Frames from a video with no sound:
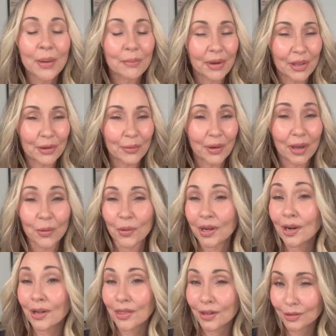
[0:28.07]
By the way, we
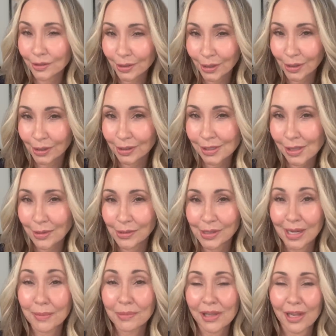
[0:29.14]
are the Look Good Close
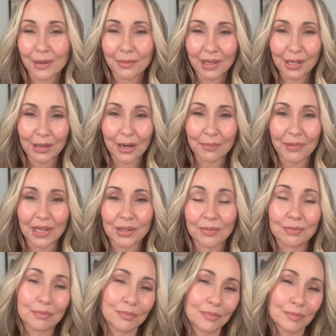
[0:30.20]
Up Club here on my,
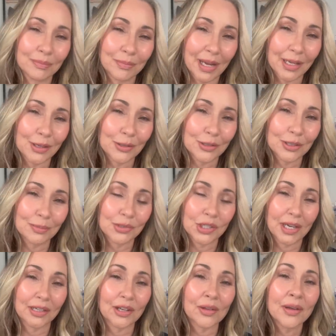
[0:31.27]
my YouTube
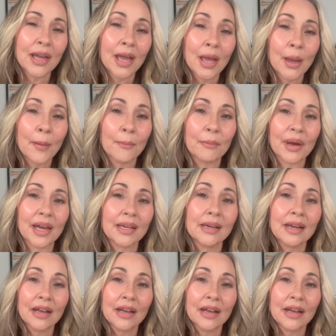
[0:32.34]
channel, but